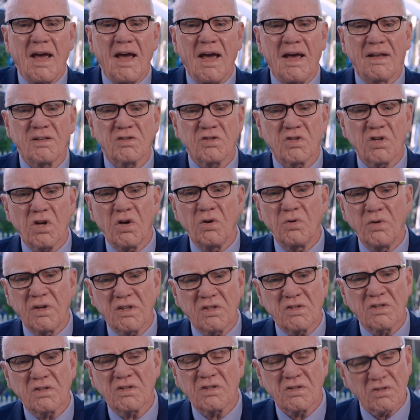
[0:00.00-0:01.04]
And so
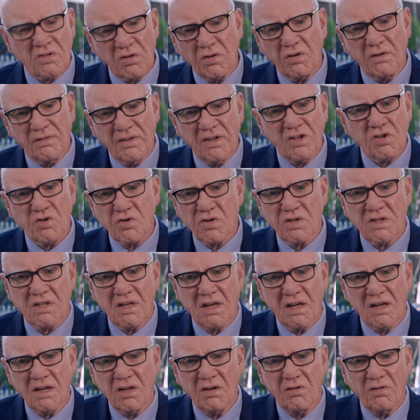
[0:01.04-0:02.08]
it's sort of
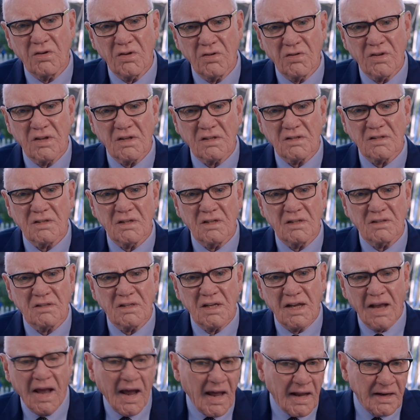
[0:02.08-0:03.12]
interesting, you know, that at
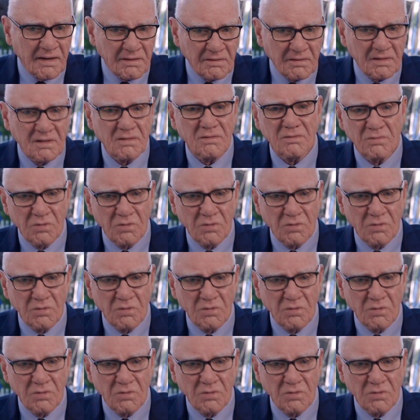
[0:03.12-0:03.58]
the end,